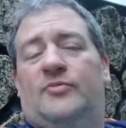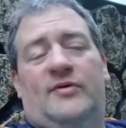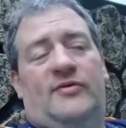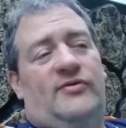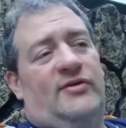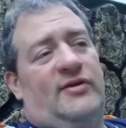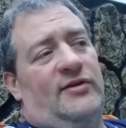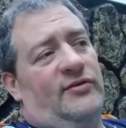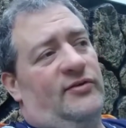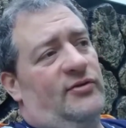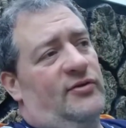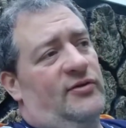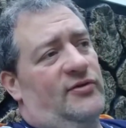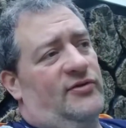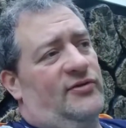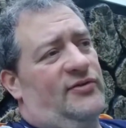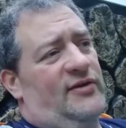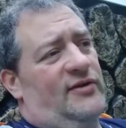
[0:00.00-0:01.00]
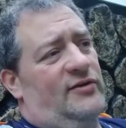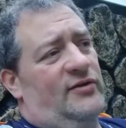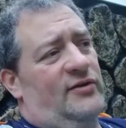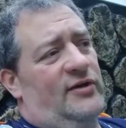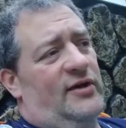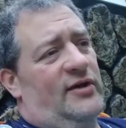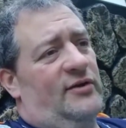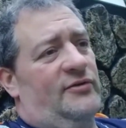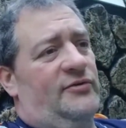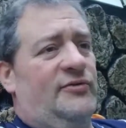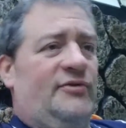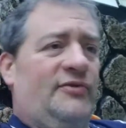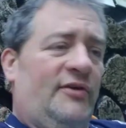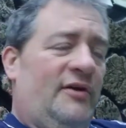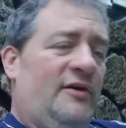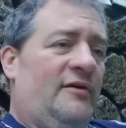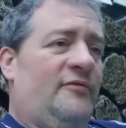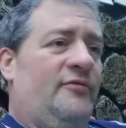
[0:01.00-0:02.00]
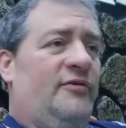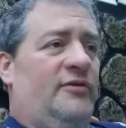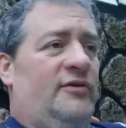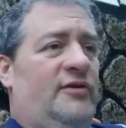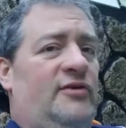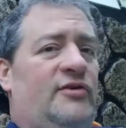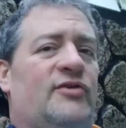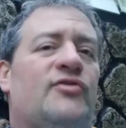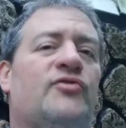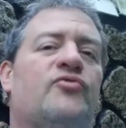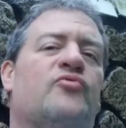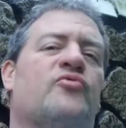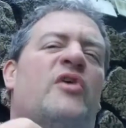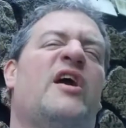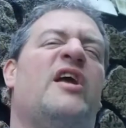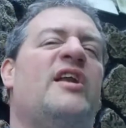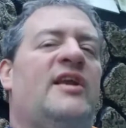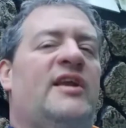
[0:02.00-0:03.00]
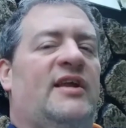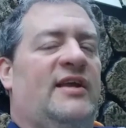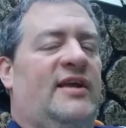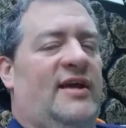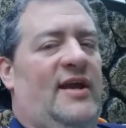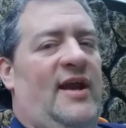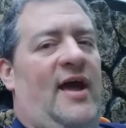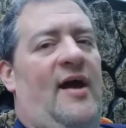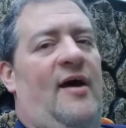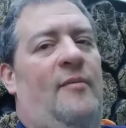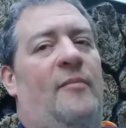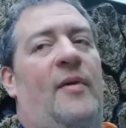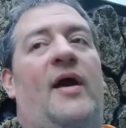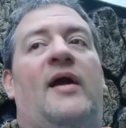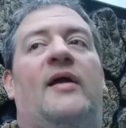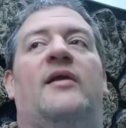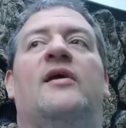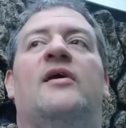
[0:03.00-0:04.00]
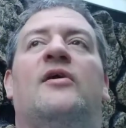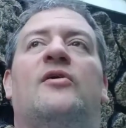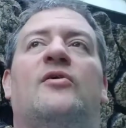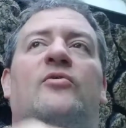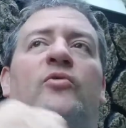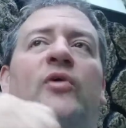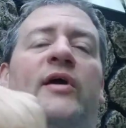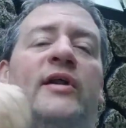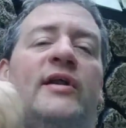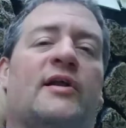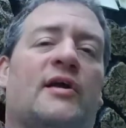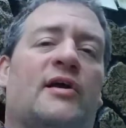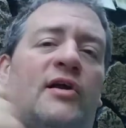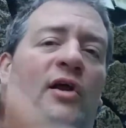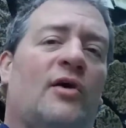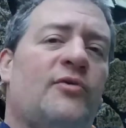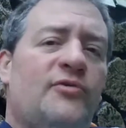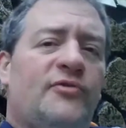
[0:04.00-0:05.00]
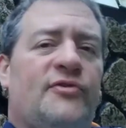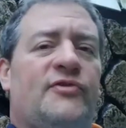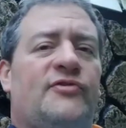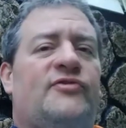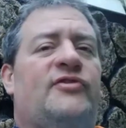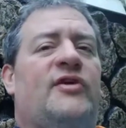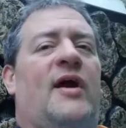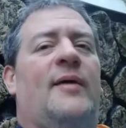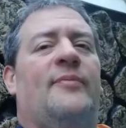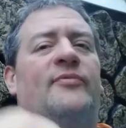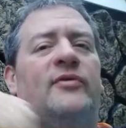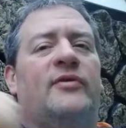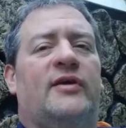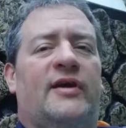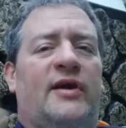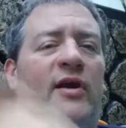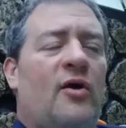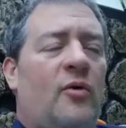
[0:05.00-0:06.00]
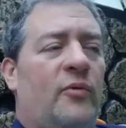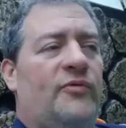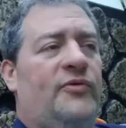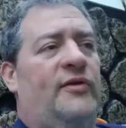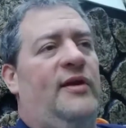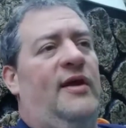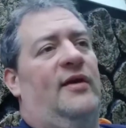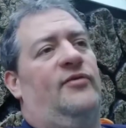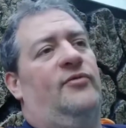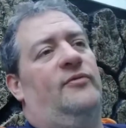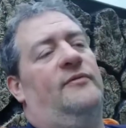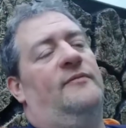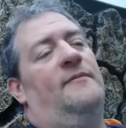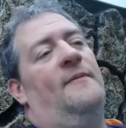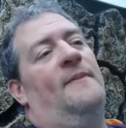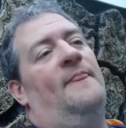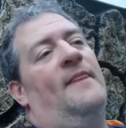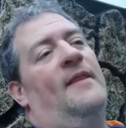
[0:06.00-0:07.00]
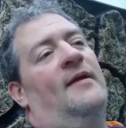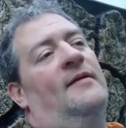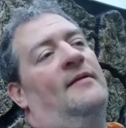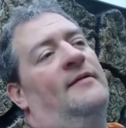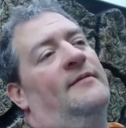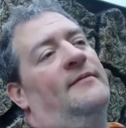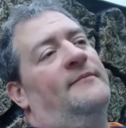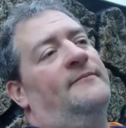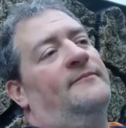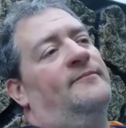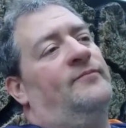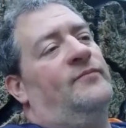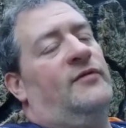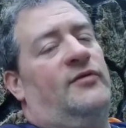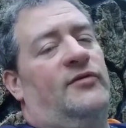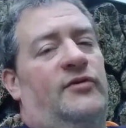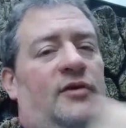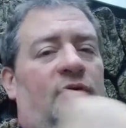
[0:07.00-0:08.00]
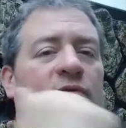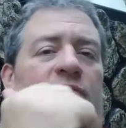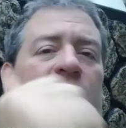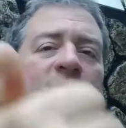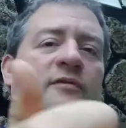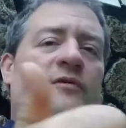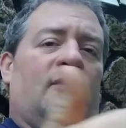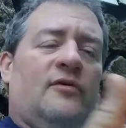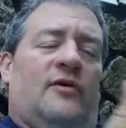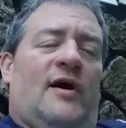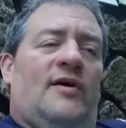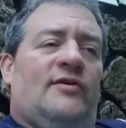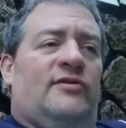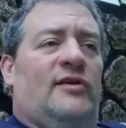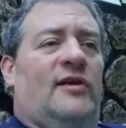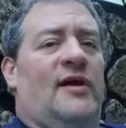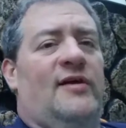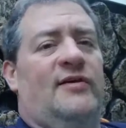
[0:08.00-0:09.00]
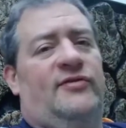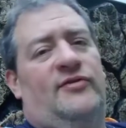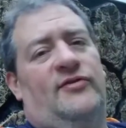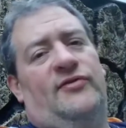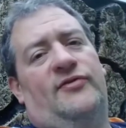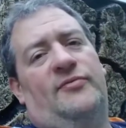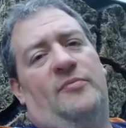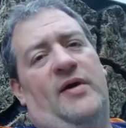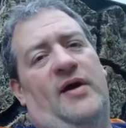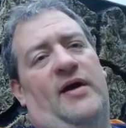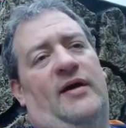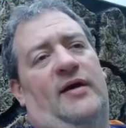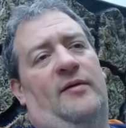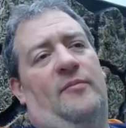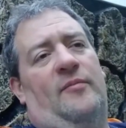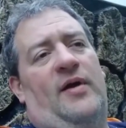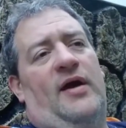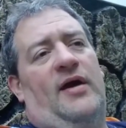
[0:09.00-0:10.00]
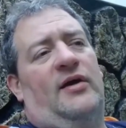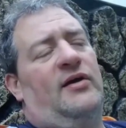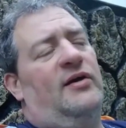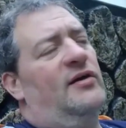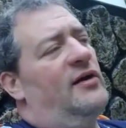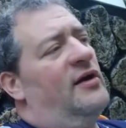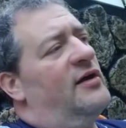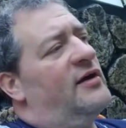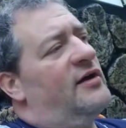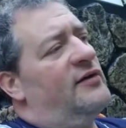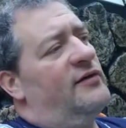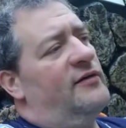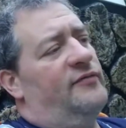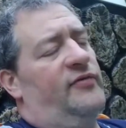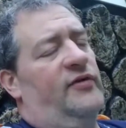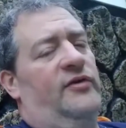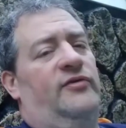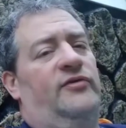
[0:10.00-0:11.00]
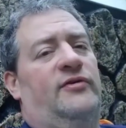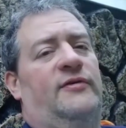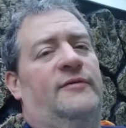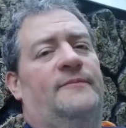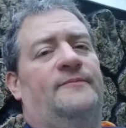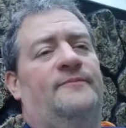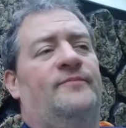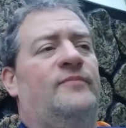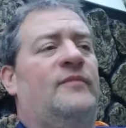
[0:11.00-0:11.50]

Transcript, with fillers: especially get to your senior year and stuff, and you're just ready to get out, man. Ready to close this chapter and get on with the next one. So, congratulations, Megan, man. Good luck in the future.